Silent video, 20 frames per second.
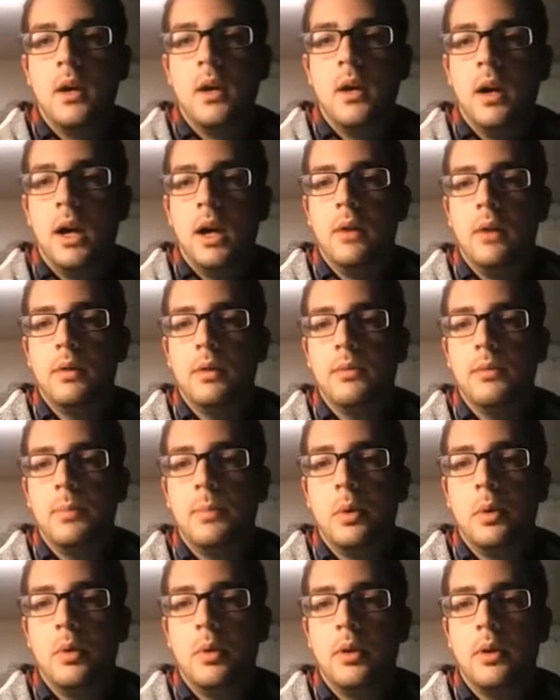Outland
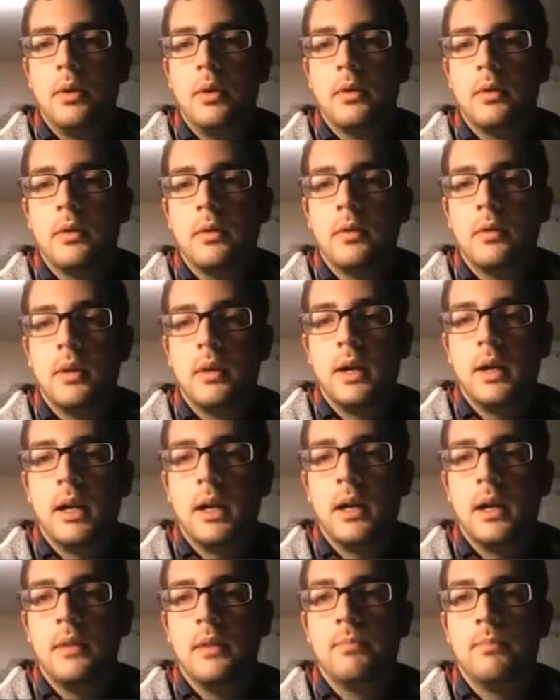Boar,
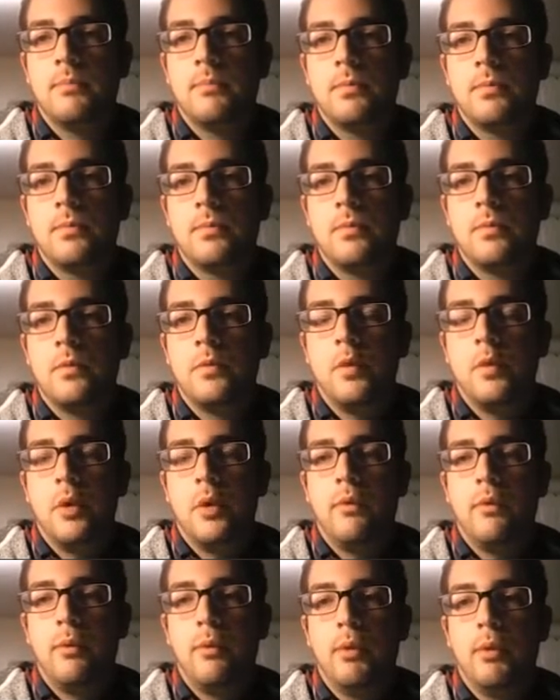
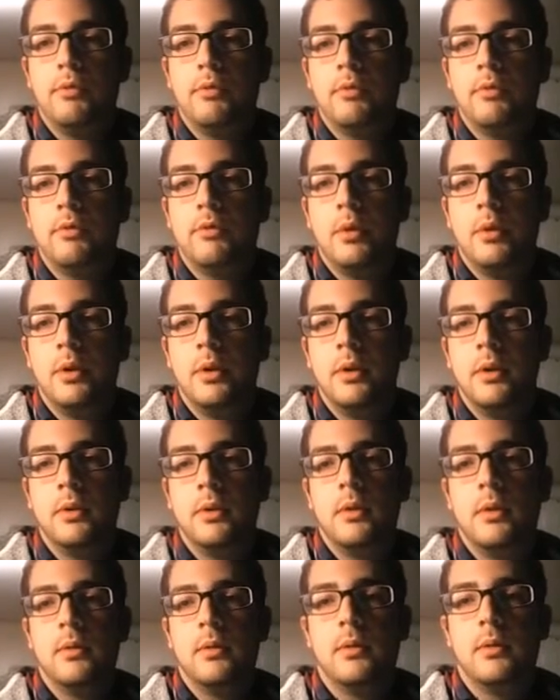4/4 for
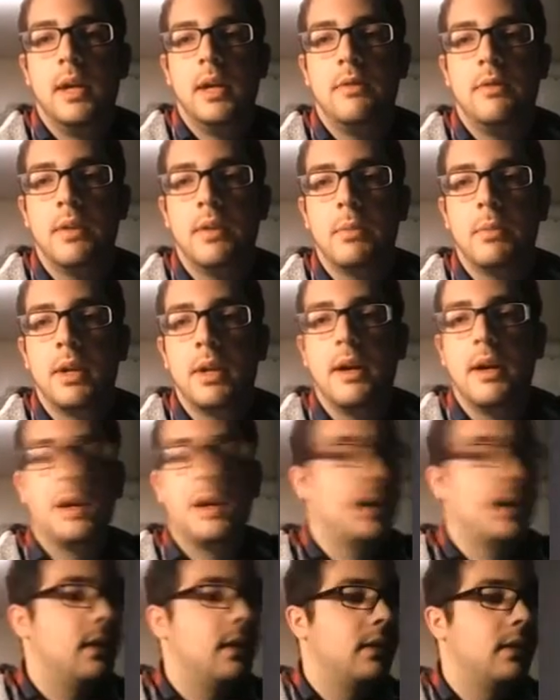4, tough to
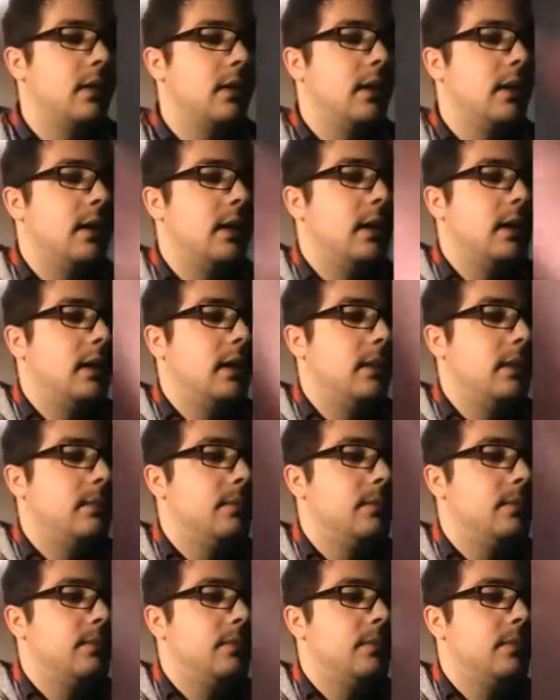block.
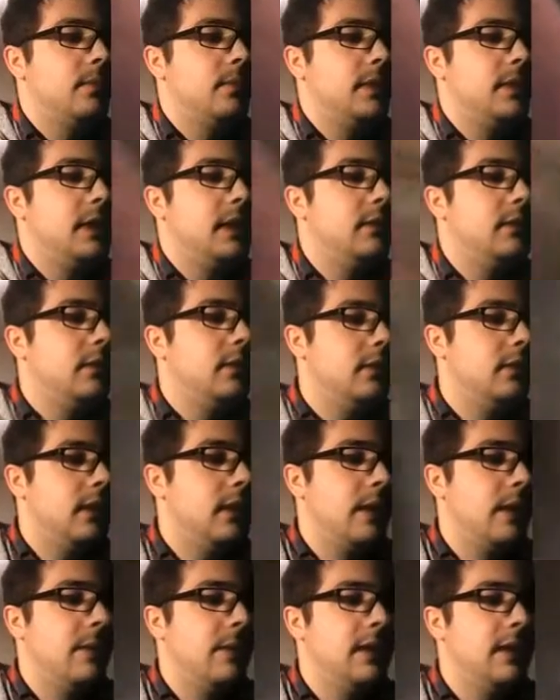It's decent,
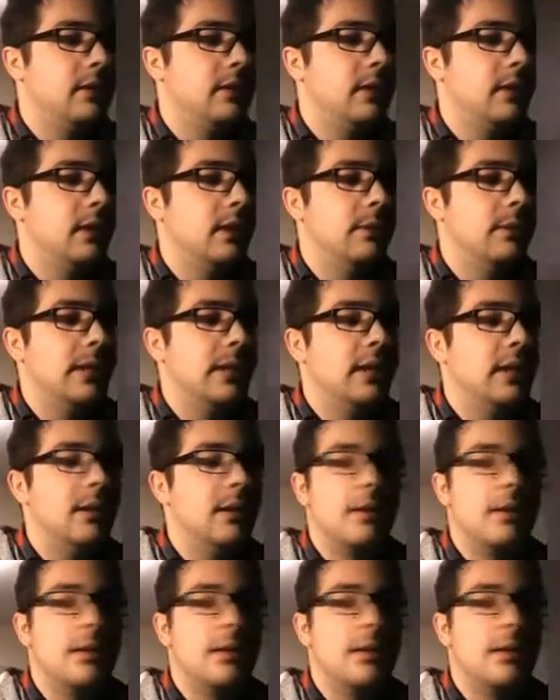not amazing in limited.